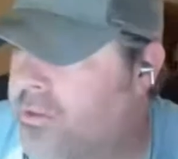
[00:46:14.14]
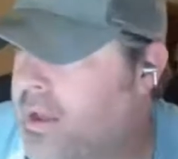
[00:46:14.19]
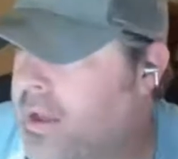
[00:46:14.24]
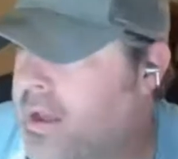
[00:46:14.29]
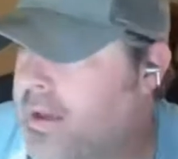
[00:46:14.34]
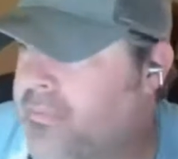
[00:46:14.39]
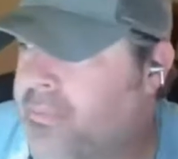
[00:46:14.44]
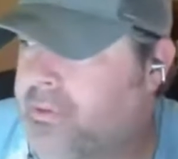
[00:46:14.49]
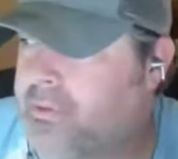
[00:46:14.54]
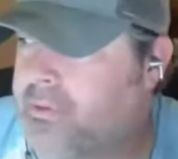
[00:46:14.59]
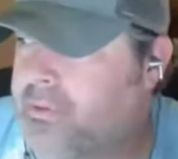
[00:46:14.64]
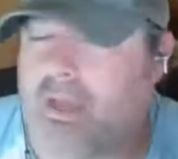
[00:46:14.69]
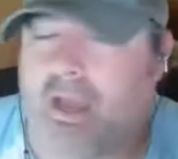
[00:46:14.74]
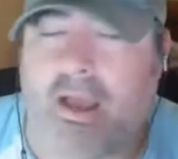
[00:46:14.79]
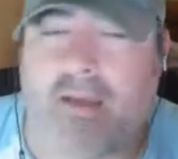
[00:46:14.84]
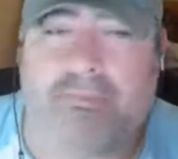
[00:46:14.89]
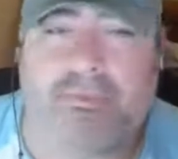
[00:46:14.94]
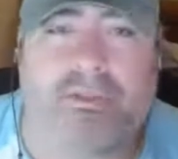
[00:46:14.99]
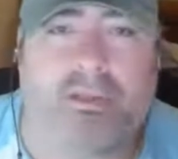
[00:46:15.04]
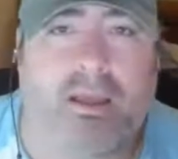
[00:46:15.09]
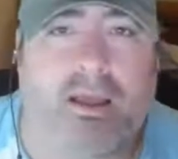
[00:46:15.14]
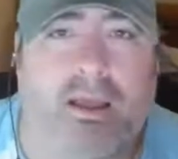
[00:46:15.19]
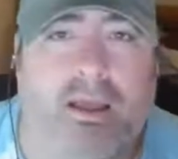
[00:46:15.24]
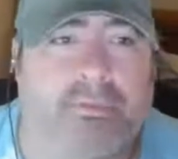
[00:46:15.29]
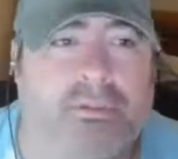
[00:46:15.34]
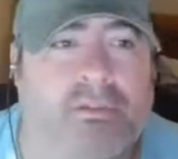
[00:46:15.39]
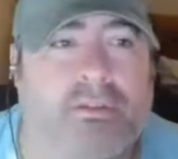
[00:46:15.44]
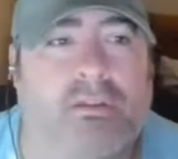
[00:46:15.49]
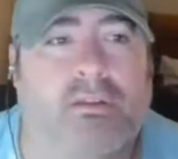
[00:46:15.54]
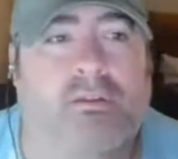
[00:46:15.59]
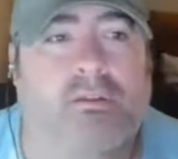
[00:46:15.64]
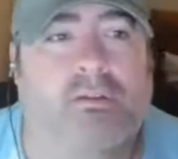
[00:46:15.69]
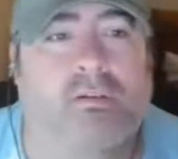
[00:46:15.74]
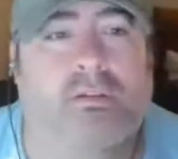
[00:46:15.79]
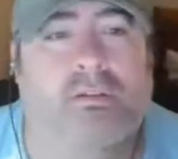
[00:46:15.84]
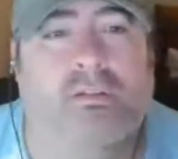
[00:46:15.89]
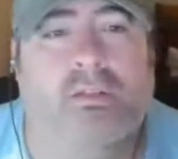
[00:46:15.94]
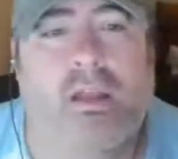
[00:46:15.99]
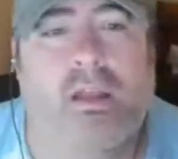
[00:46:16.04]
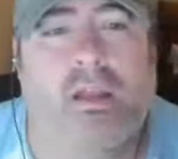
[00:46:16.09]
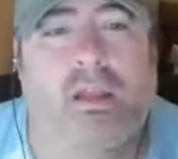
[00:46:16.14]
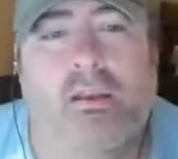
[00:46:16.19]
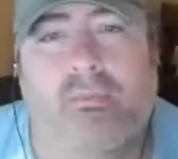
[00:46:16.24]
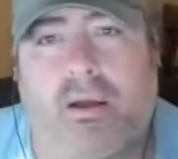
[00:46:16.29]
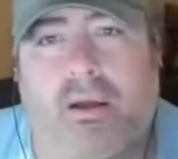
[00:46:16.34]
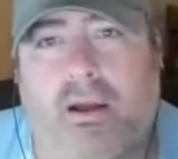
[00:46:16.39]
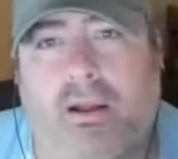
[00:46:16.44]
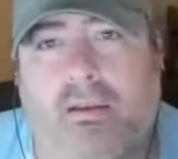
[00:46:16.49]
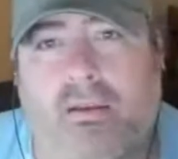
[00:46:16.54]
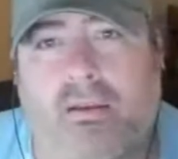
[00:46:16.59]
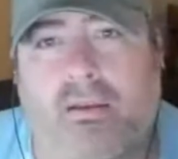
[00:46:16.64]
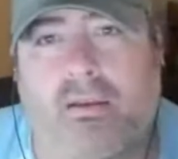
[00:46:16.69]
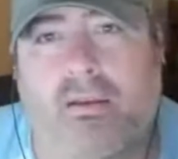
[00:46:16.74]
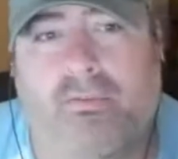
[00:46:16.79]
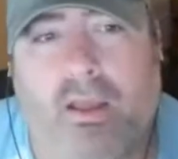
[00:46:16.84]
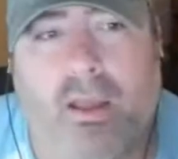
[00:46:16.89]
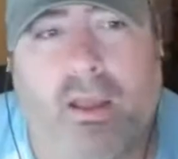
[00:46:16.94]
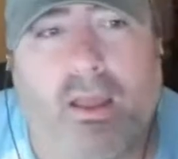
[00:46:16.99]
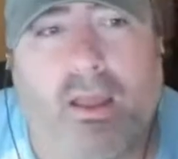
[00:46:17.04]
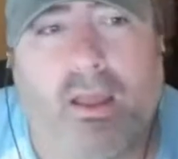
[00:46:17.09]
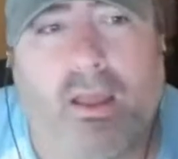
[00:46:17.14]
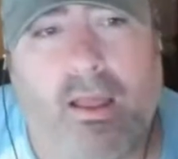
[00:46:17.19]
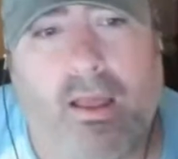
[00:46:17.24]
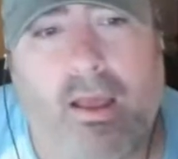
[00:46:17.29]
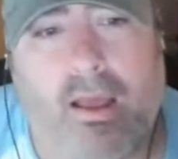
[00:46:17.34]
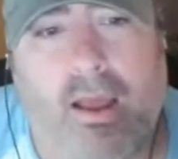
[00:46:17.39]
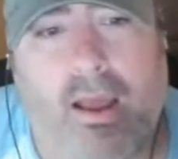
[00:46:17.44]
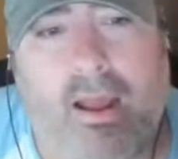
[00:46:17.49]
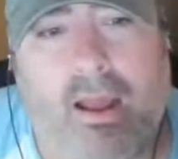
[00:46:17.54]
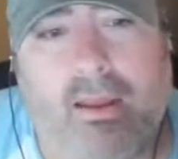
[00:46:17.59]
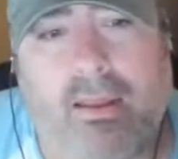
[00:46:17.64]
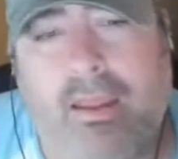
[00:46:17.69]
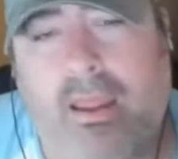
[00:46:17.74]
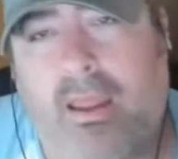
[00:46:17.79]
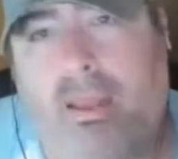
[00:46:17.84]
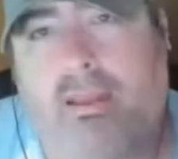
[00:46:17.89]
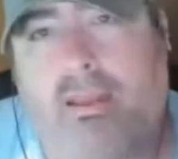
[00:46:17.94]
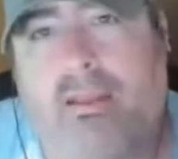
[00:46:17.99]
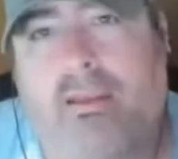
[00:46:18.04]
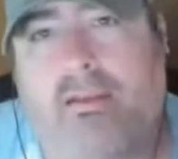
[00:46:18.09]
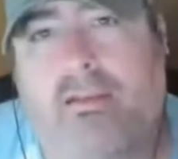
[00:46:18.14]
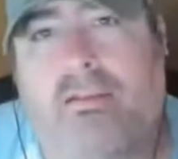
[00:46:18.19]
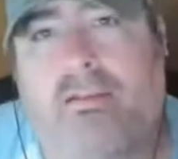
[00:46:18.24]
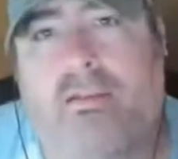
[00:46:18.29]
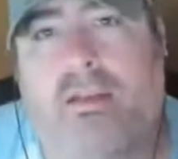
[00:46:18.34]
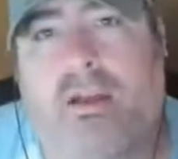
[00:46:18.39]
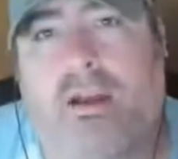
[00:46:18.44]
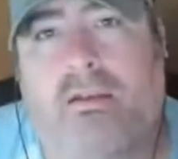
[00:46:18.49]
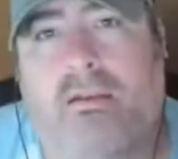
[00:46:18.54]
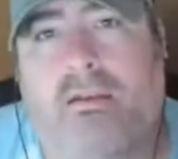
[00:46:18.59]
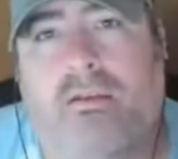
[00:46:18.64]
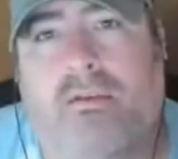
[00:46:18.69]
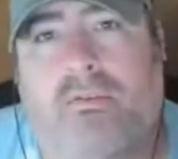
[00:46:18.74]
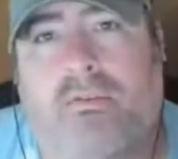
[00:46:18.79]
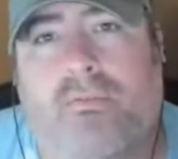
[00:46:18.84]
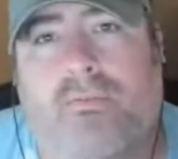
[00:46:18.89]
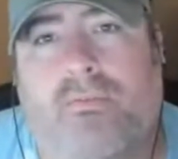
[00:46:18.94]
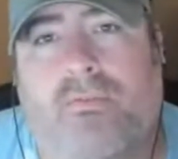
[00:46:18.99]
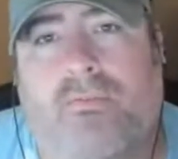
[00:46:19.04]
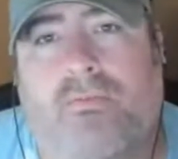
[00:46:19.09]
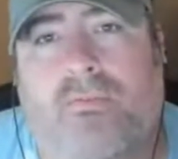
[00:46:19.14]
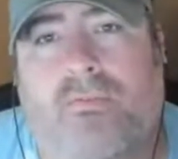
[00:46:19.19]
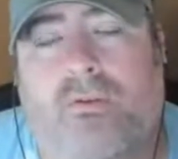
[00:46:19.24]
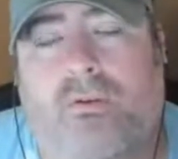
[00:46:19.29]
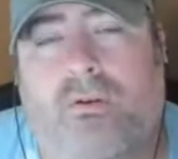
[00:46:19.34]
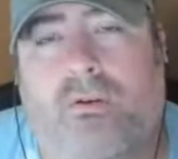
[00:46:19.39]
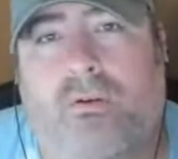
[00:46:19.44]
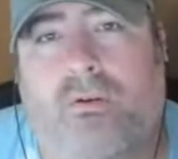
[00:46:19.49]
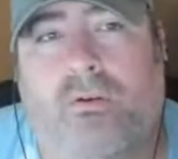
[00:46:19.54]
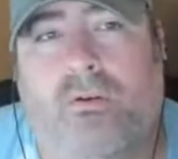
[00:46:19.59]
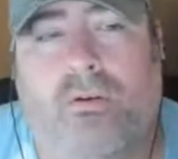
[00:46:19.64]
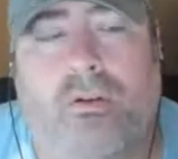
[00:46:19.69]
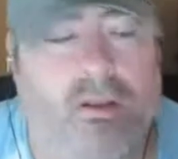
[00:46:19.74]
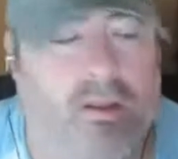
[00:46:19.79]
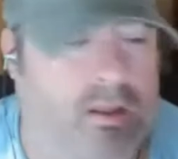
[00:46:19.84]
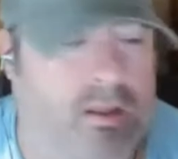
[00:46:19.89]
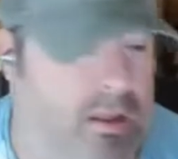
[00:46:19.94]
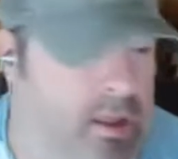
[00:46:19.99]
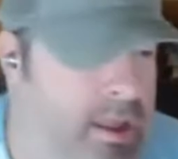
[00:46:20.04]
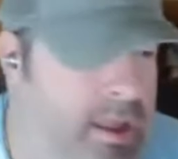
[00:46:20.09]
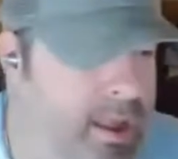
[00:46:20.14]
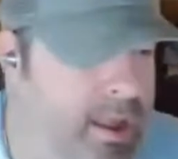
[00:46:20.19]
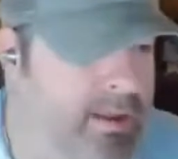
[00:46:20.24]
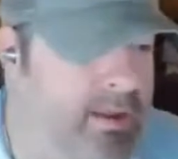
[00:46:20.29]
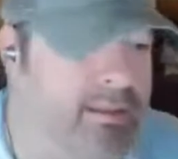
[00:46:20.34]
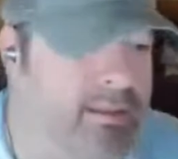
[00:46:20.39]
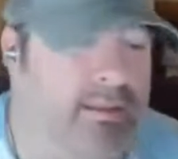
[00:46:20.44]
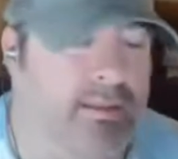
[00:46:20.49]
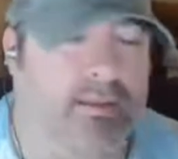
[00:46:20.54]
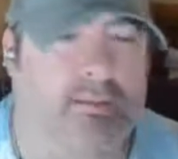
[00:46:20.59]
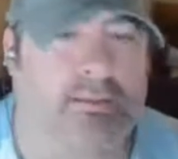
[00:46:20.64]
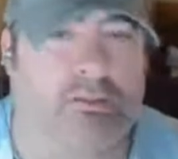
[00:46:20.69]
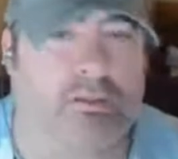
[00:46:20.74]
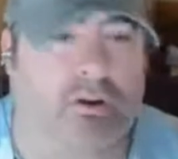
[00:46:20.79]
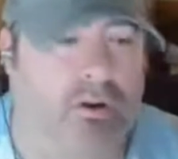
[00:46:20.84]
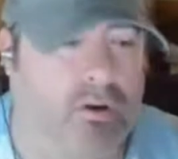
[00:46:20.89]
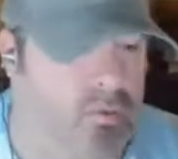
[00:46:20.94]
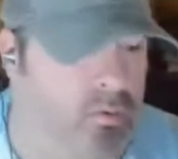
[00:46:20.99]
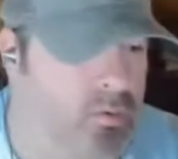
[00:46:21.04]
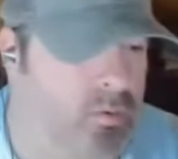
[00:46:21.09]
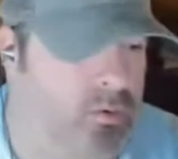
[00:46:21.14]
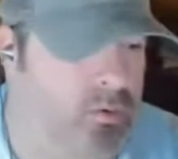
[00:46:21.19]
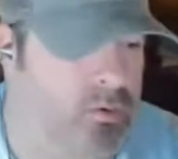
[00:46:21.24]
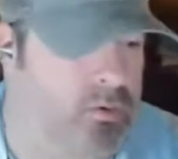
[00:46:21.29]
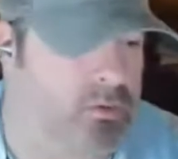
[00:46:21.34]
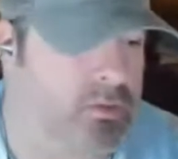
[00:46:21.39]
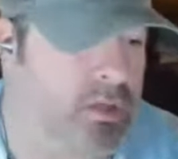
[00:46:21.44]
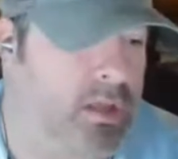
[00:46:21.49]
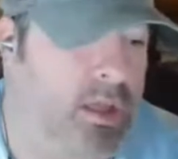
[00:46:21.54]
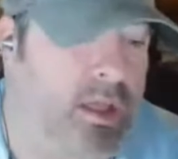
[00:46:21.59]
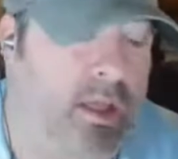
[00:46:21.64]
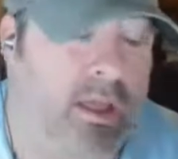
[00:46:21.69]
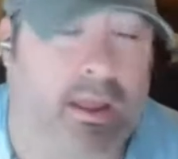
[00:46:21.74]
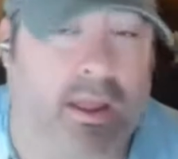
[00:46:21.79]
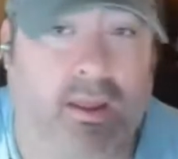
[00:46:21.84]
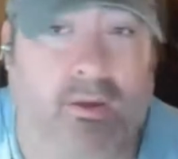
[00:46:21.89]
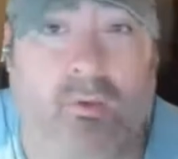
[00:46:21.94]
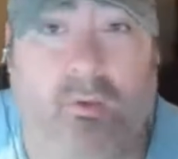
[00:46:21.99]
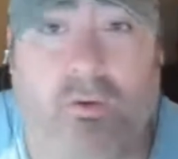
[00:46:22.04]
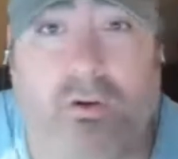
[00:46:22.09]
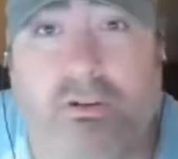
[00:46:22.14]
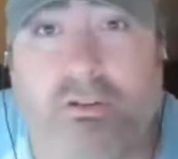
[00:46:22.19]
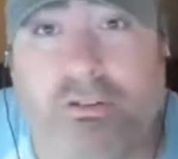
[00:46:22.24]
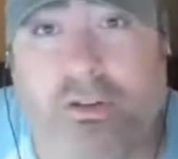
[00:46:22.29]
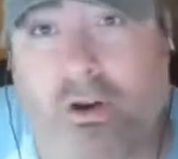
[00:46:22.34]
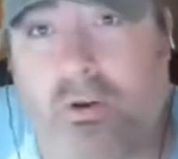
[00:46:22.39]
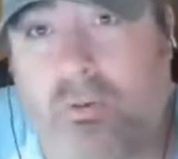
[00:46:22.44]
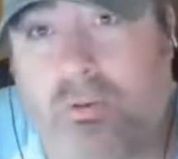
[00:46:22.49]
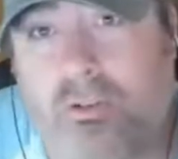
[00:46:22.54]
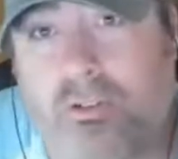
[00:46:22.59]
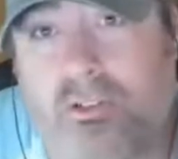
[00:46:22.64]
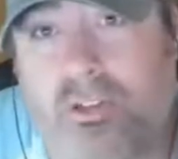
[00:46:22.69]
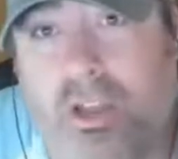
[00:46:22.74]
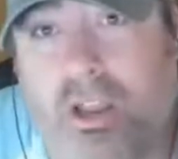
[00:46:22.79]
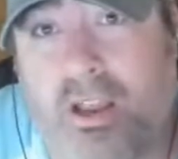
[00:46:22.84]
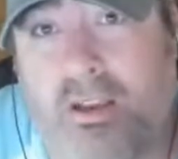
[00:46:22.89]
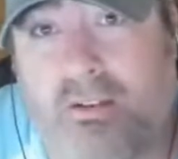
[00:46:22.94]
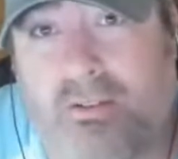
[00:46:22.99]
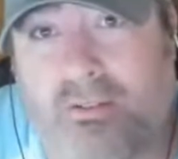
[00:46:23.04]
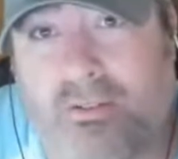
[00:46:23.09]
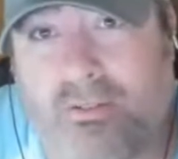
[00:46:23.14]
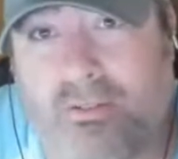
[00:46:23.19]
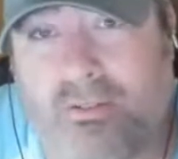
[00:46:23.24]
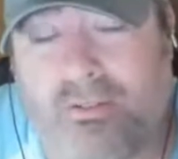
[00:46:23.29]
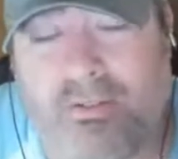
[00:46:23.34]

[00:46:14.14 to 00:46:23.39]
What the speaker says: what happens. I'm still in the state of mind of I can't get excited for anything Star Wars. And we're a Star Wars channel.